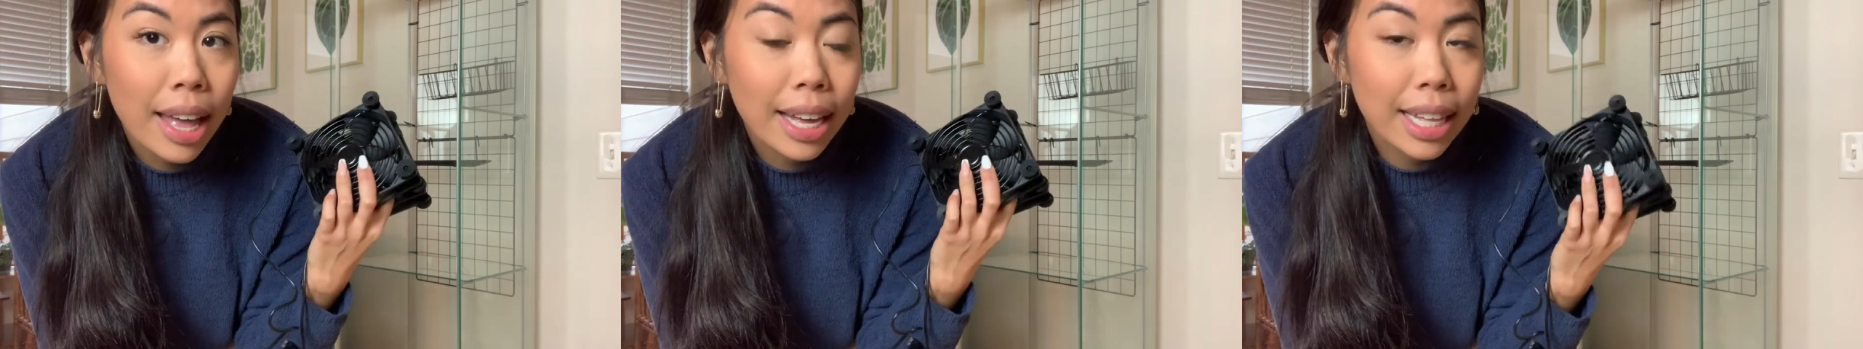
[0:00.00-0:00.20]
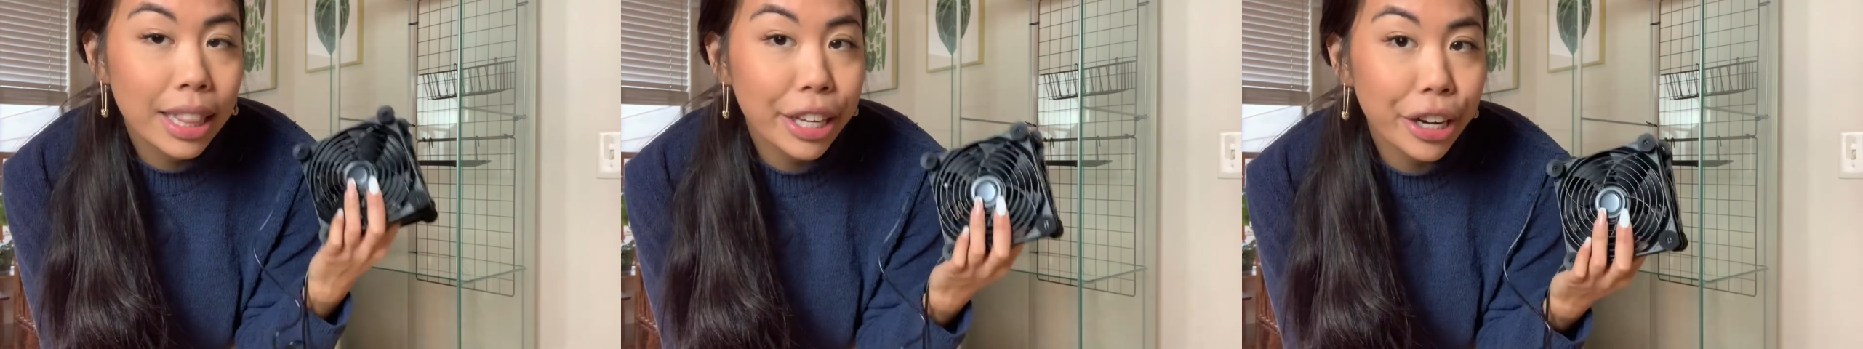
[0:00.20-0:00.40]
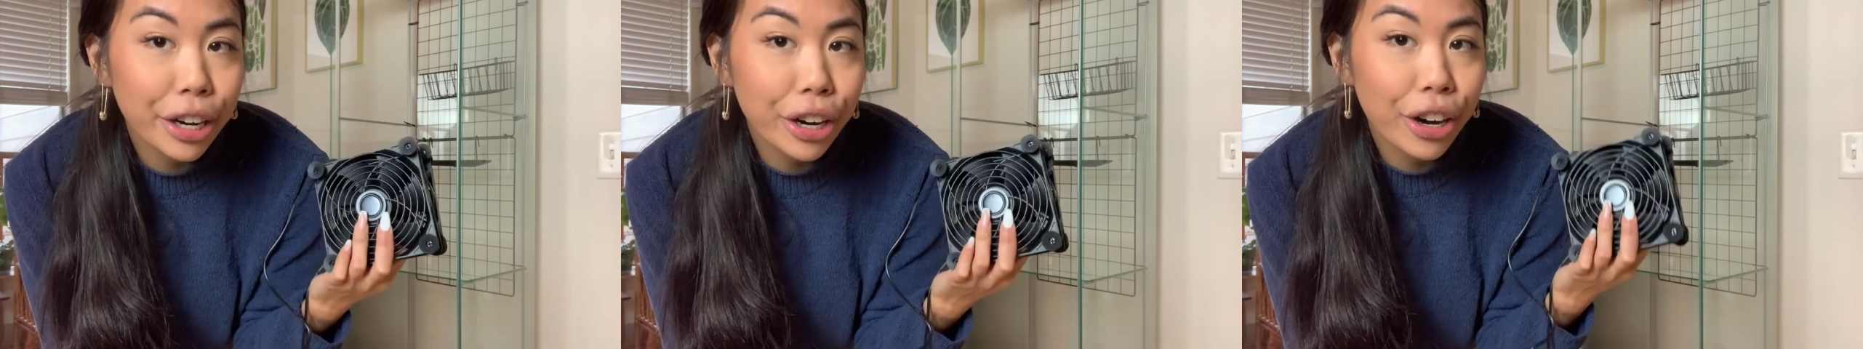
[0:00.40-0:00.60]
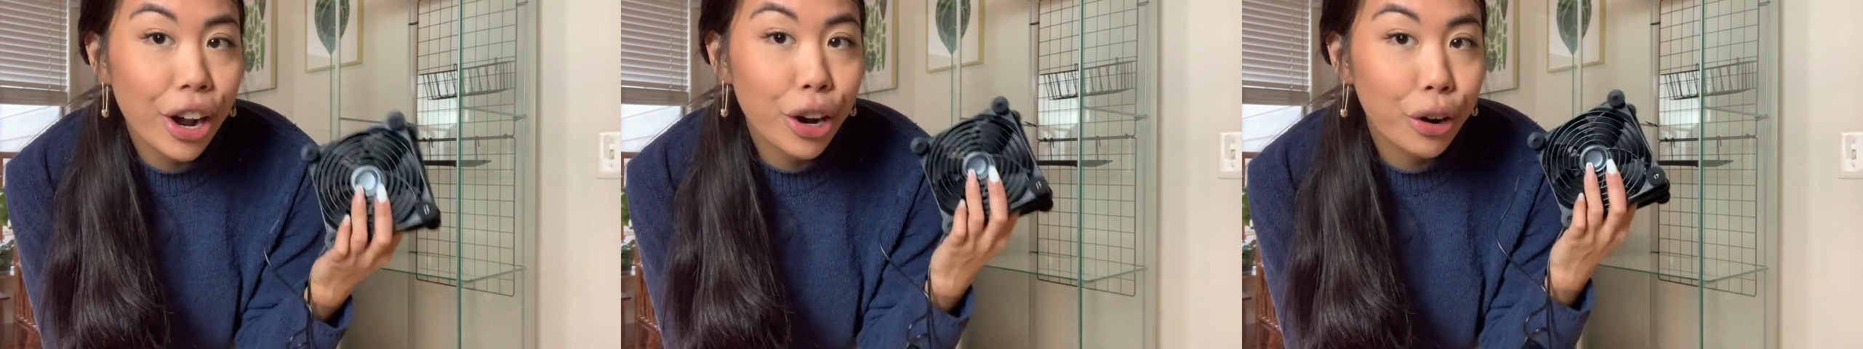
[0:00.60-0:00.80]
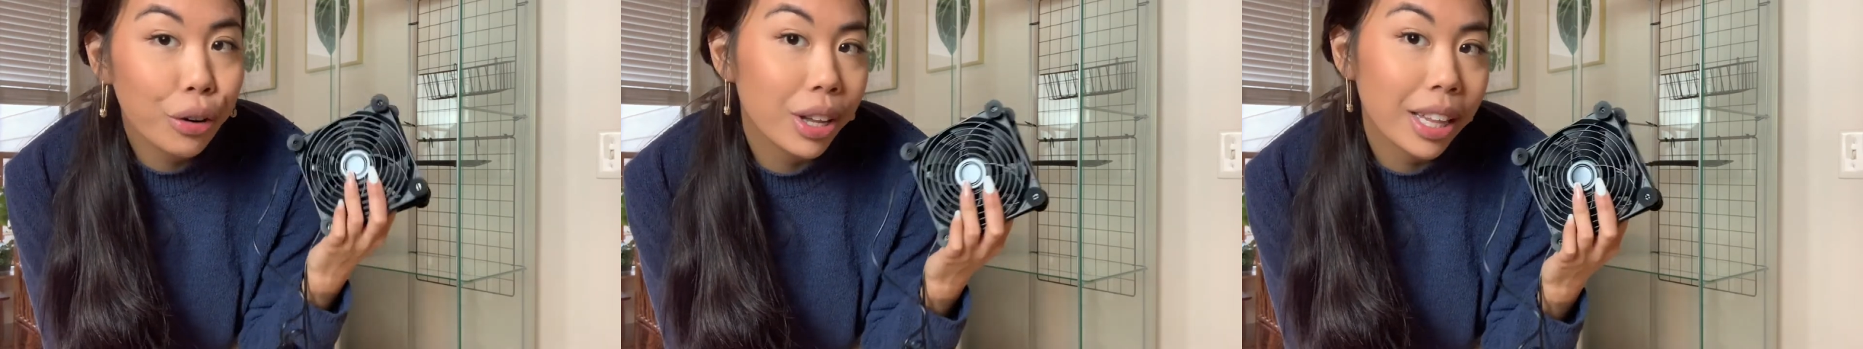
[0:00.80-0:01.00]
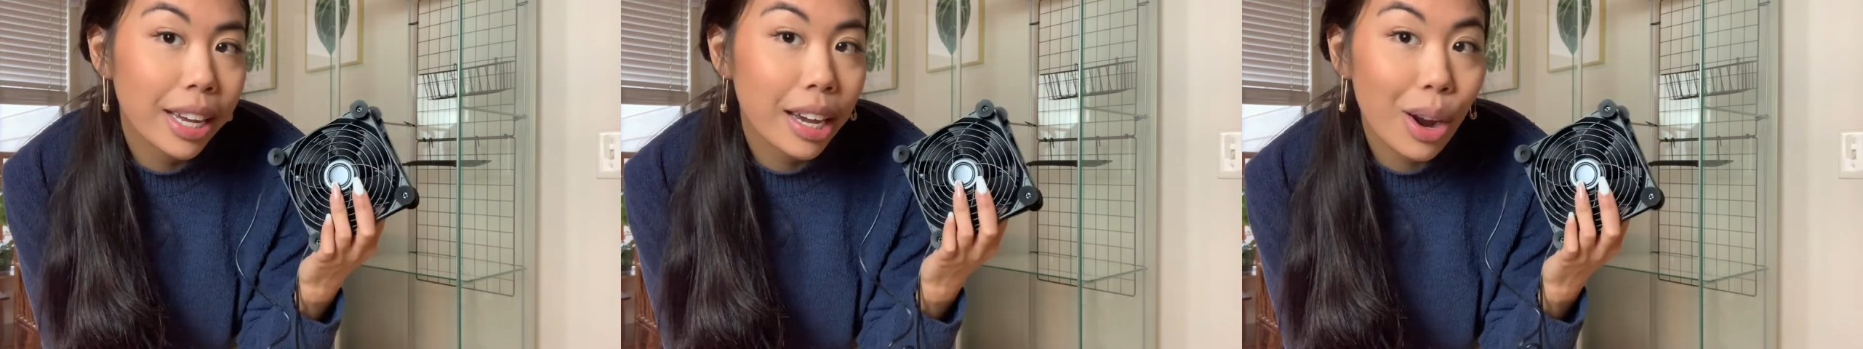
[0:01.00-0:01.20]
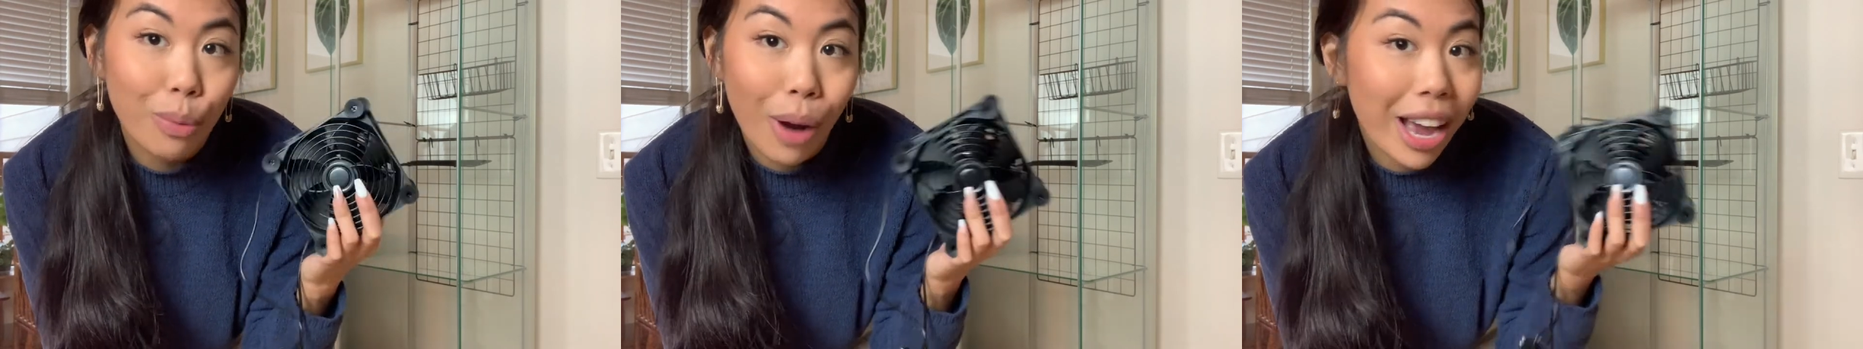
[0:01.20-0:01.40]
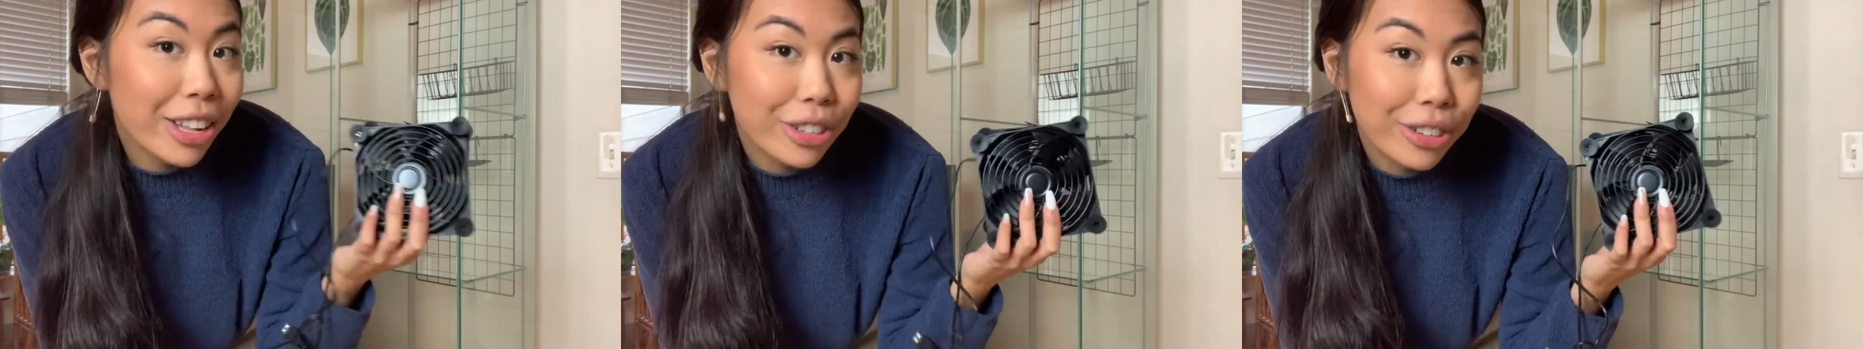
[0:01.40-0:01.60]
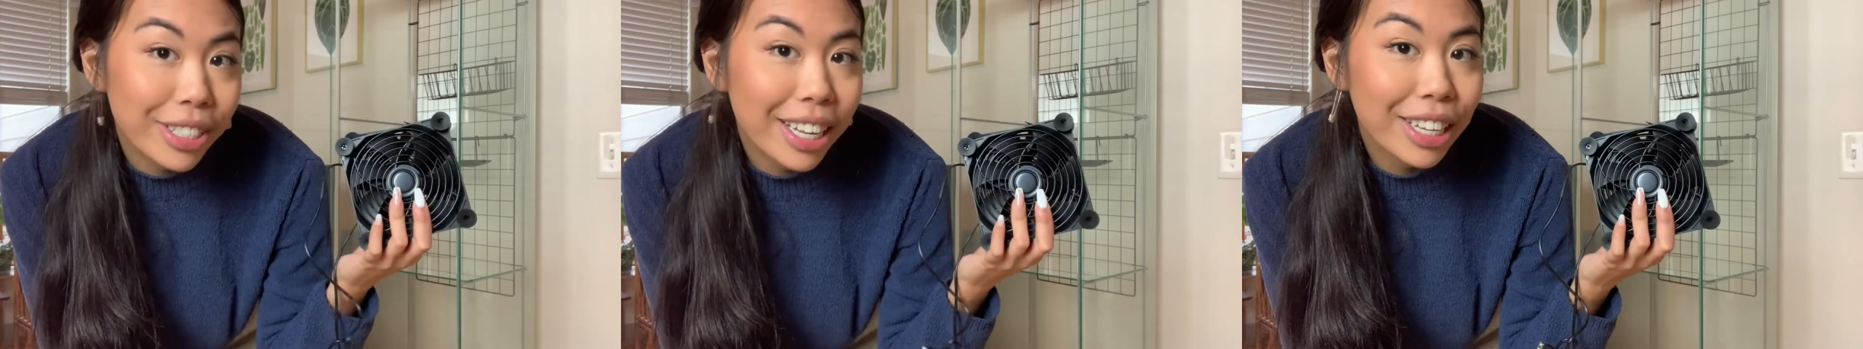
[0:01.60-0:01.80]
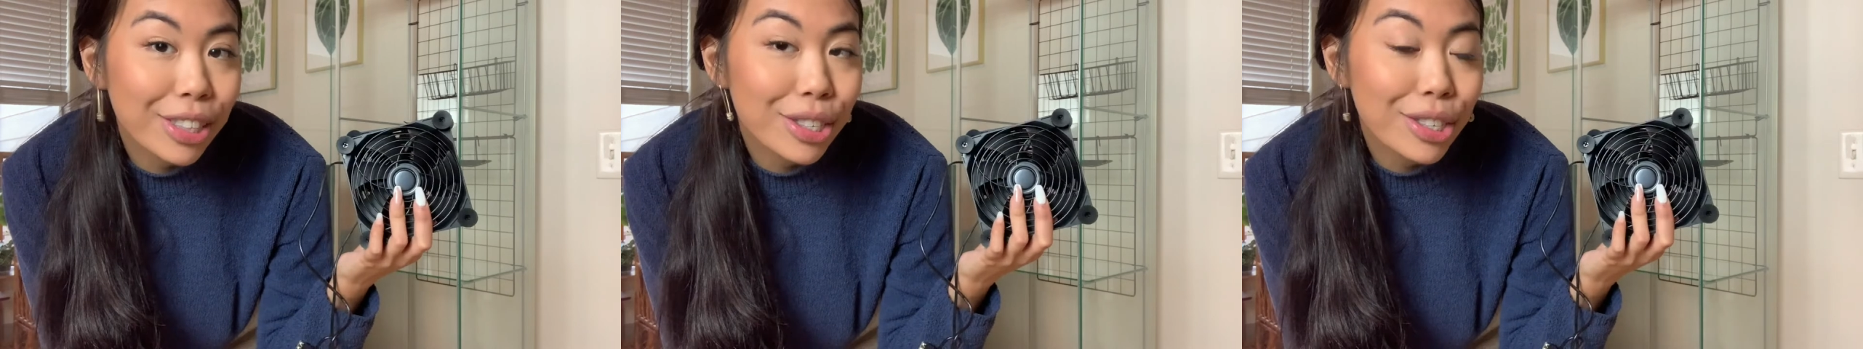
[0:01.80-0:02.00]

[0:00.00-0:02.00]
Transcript: clear acrylic risers in.